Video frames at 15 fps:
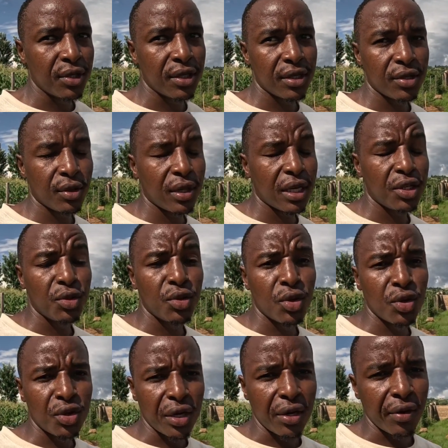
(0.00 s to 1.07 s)
so that you
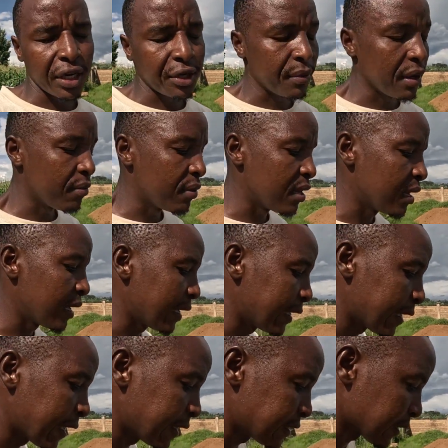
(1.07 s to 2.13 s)
don't regret maybe
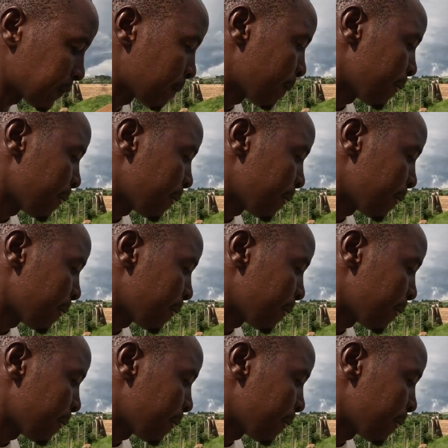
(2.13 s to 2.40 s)
later.